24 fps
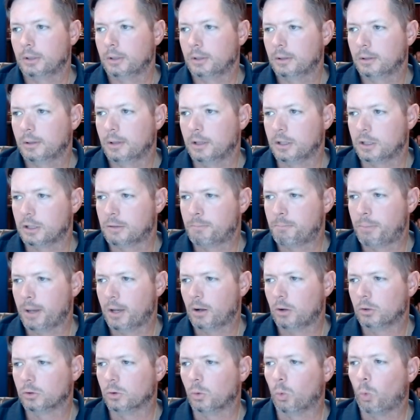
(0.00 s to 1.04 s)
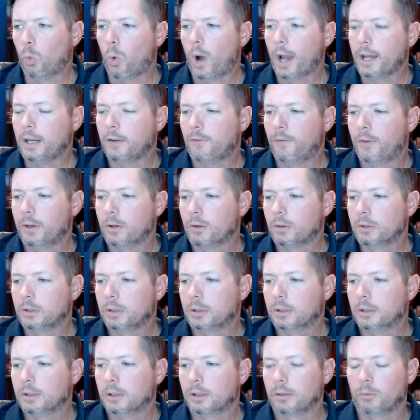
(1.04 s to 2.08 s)
It's spelled Whitefield
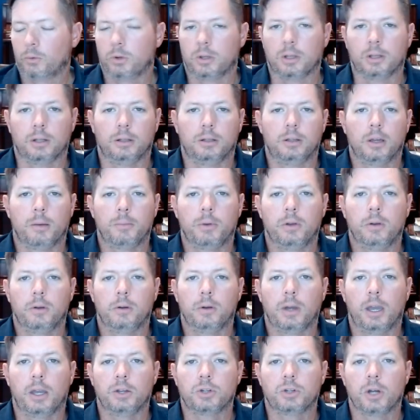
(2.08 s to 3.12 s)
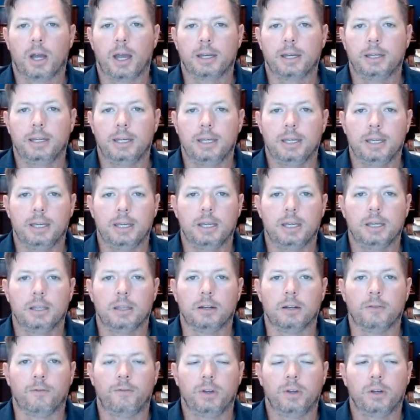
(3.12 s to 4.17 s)
with a White and then
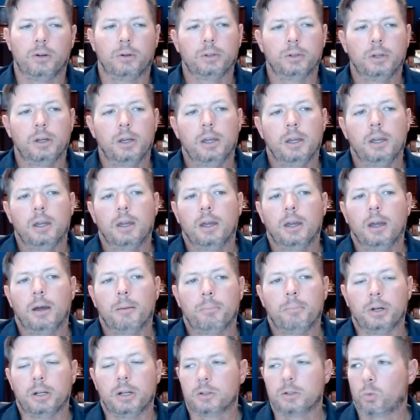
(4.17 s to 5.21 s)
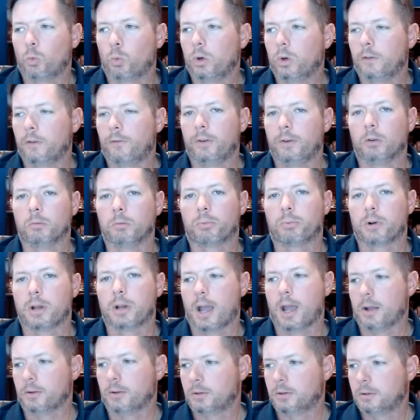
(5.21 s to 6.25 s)
field, but it's Whitfield
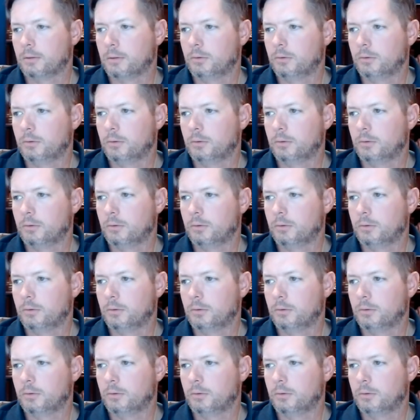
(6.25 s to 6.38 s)
pronounced.